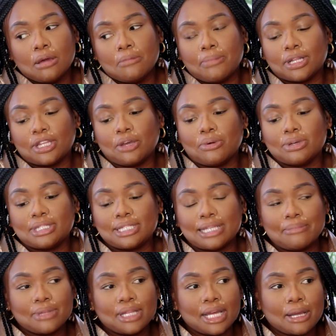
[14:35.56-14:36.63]
But there was
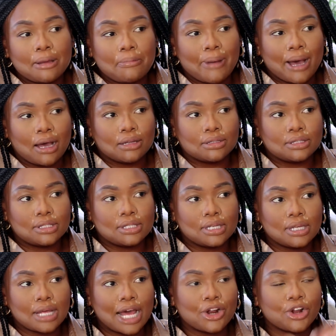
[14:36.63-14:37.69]
something about,
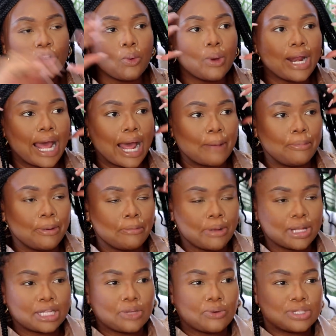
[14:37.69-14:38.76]
I don't know what happened,
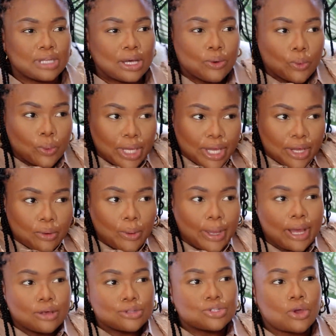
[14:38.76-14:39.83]
but there was a week
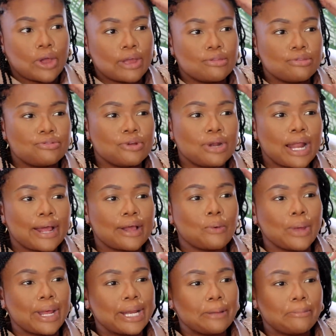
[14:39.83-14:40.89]
where I was going through like
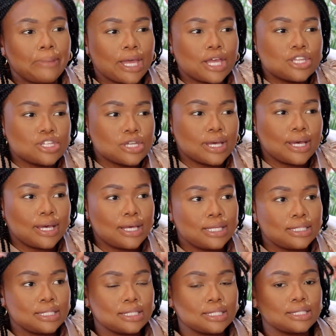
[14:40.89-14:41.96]
wedding
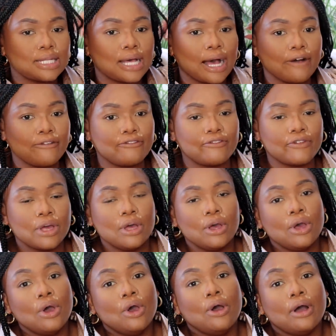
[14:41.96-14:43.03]
pictures and stuff
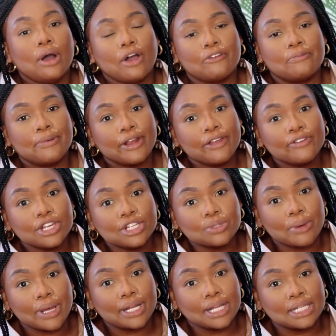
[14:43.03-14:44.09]
of previous
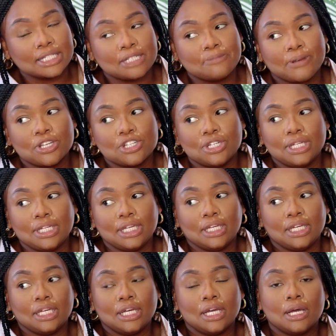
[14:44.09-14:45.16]
weddings,
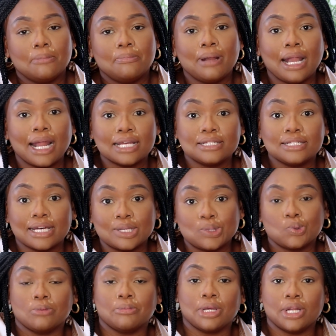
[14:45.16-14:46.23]
especially plus size
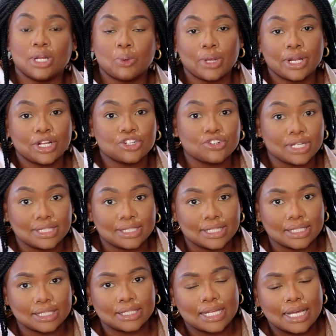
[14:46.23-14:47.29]
women in wedding
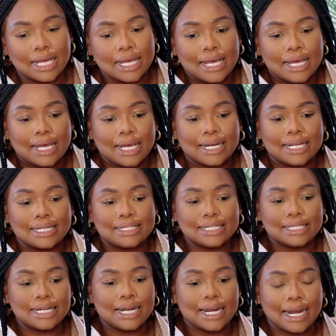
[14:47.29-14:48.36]
dresses. And I
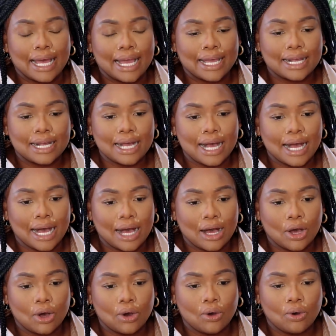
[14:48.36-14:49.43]
didn't like
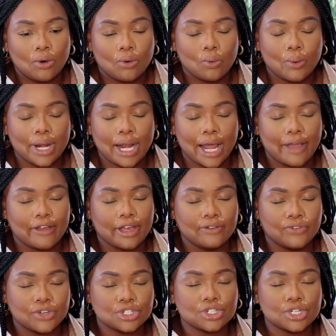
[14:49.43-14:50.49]
how, when I
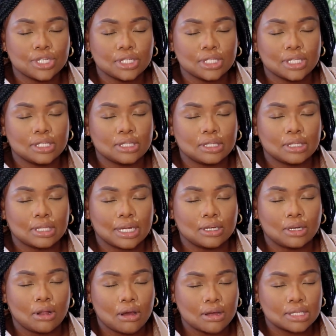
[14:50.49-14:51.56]
envisioned that
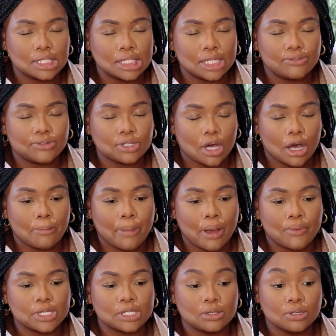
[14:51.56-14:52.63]
long sleeve top, I
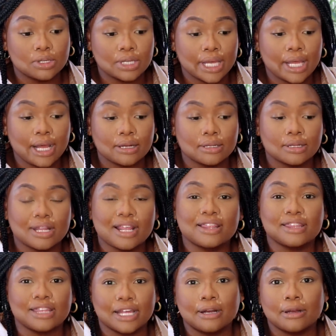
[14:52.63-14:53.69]
was looking at
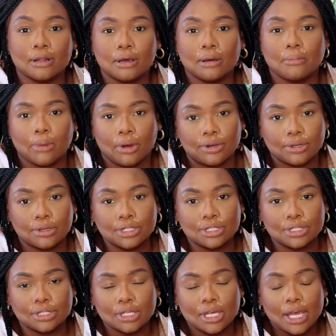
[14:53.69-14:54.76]
thin
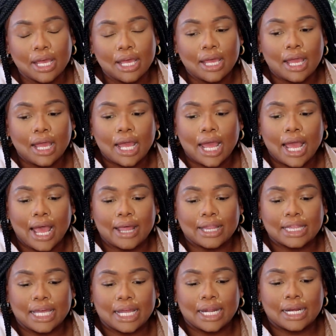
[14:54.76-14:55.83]
models.
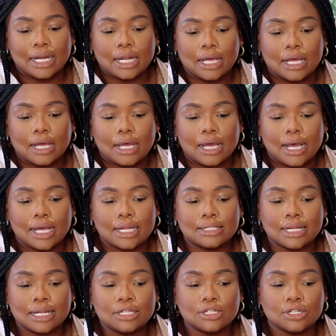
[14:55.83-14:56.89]
And then I
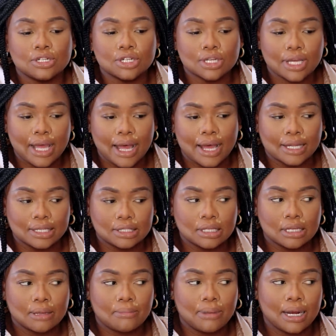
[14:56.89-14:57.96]
decided to look at
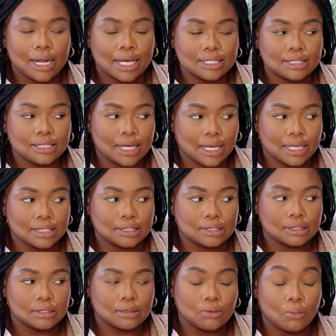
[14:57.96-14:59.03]
plus size
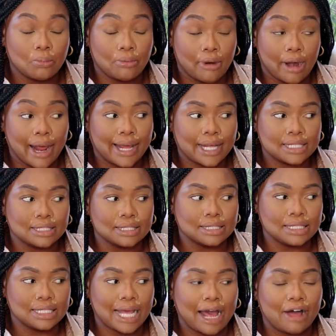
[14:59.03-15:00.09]
brides and
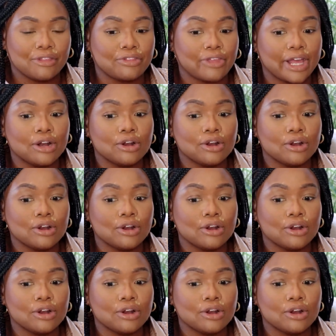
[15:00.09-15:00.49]
see how they